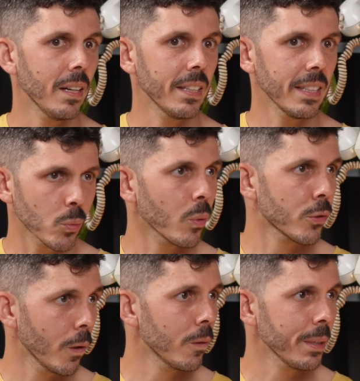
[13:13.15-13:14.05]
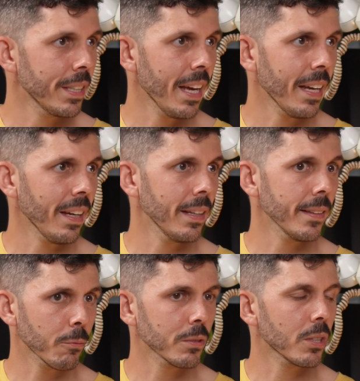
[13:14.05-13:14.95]
is what drove me to AI,
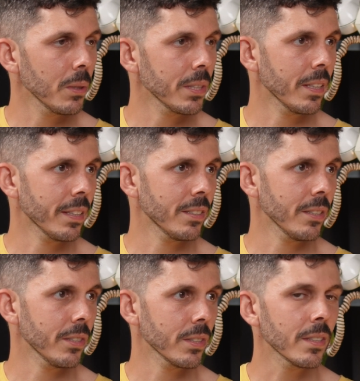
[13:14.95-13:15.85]
like to really take it seriously.